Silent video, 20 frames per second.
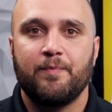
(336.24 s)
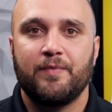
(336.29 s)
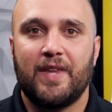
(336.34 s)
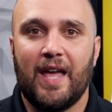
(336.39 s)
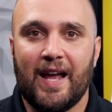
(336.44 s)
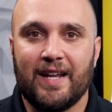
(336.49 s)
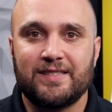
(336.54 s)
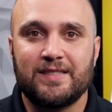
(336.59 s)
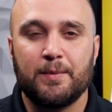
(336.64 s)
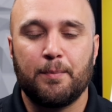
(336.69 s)

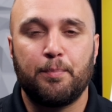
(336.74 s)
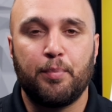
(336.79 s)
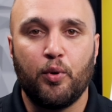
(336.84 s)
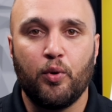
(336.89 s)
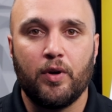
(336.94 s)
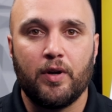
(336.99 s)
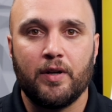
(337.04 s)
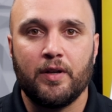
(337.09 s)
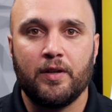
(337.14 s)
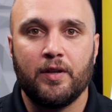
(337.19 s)
That's
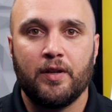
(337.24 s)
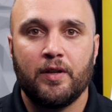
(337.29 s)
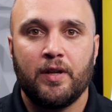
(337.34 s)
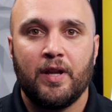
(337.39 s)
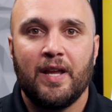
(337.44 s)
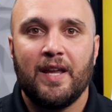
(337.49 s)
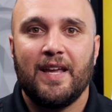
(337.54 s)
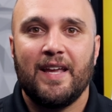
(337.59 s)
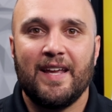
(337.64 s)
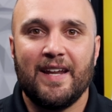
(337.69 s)
important.
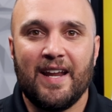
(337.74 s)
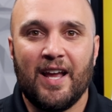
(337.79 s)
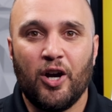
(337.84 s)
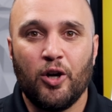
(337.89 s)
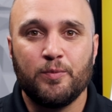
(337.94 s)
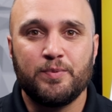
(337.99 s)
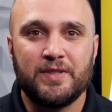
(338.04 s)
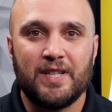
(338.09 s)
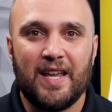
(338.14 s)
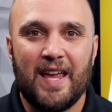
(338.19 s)
It
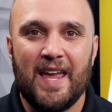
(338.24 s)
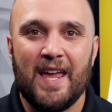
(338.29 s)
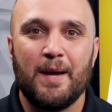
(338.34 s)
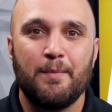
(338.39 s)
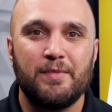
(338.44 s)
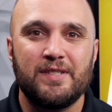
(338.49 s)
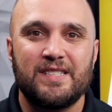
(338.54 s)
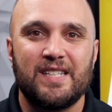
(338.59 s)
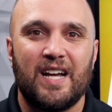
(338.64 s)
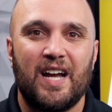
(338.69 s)
helps
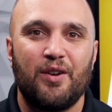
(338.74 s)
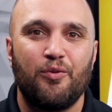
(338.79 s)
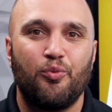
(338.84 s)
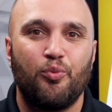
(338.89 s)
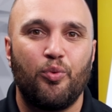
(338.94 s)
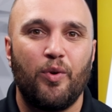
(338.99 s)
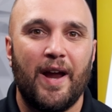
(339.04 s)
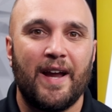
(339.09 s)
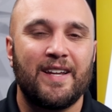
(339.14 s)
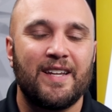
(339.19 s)
Amazon
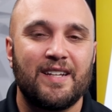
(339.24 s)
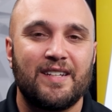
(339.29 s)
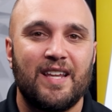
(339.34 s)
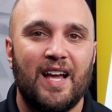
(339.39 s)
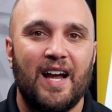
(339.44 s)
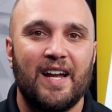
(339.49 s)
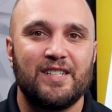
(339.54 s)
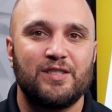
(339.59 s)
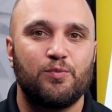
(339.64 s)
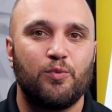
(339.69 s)

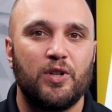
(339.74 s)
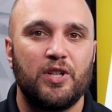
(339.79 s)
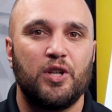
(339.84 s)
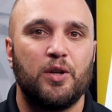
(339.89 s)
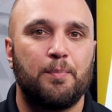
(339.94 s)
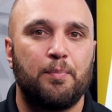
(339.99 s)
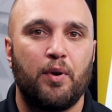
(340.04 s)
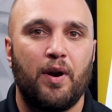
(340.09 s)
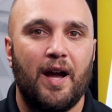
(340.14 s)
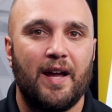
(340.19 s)
recognize what
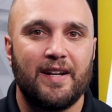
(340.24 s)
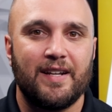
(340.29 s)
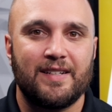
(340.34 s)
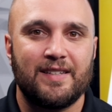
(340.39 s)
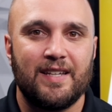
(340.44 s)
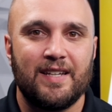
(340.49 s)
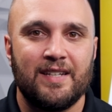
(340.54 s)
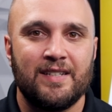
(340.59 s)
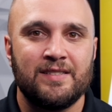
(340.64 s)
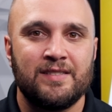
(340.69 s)
your
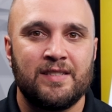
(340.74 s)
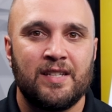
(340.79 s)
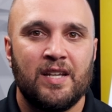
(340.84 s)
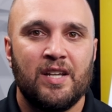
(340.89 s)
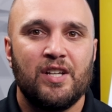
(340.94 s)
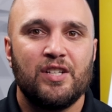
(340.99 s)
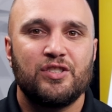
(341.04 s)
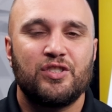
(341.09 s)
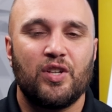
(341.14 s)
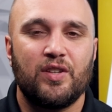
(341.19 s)
product is
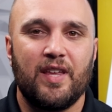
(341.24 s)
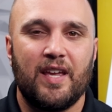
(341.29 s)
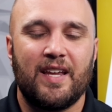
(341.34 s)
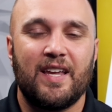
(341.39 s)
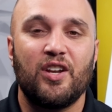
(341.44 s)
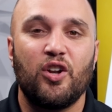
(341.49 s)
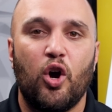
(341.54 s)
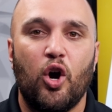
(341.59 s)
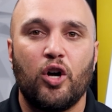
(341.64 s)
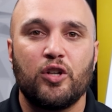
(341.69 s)
so they
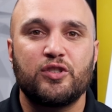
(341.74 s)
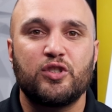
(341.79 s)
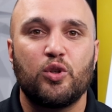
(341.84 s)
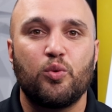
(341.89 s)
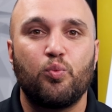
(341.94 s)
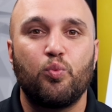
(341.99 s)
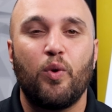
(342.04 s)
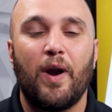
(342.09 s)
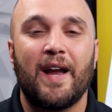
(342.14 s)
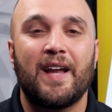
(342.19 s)
can also
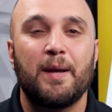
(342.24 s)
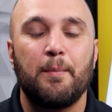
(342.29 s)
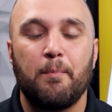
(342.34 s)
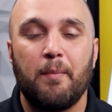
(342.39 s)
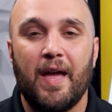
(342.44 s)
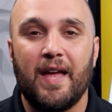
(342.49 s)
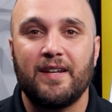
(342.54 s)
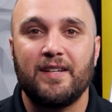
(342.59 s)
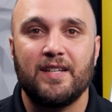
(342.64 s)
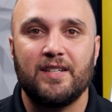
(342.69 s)

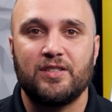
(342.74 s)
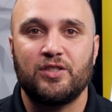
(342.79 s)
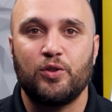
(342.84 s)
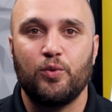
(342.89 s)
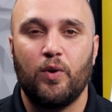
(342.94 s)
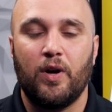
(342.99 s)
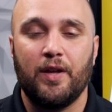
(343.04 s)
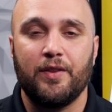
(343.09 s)
recommend it to